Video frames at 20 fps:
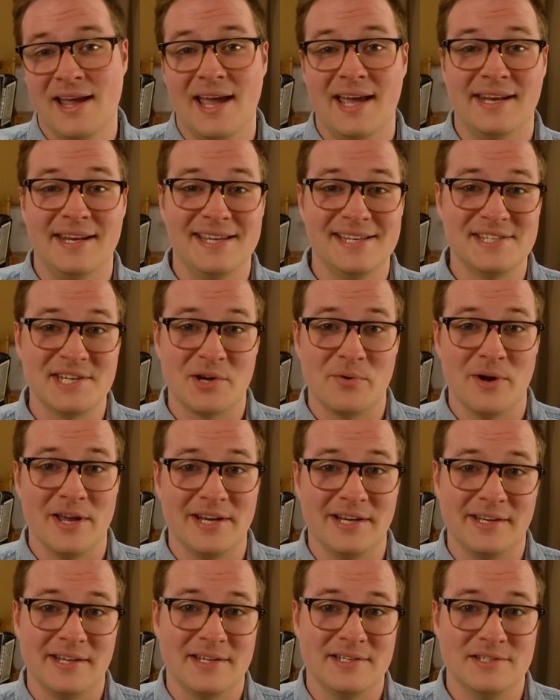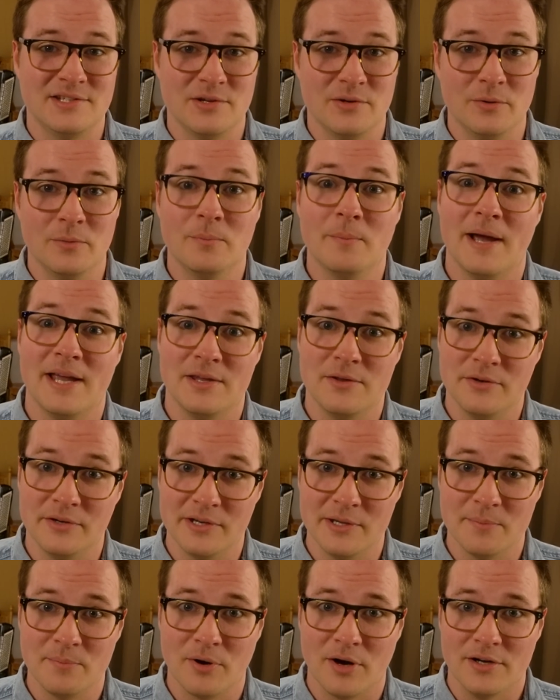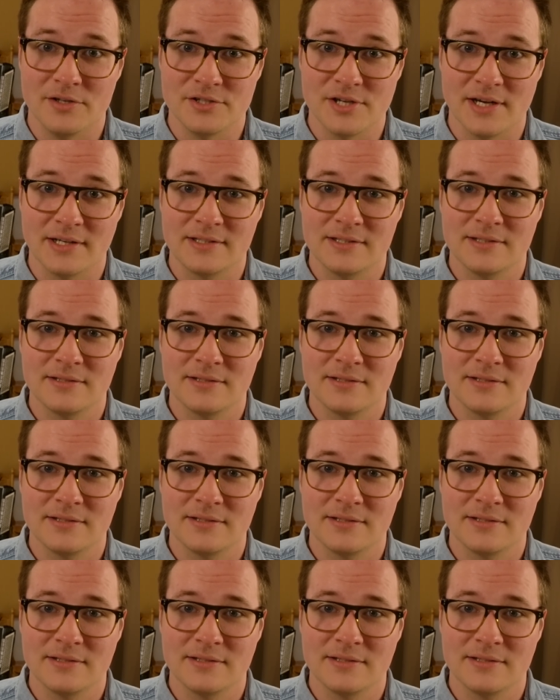and integrate it into my Unity project.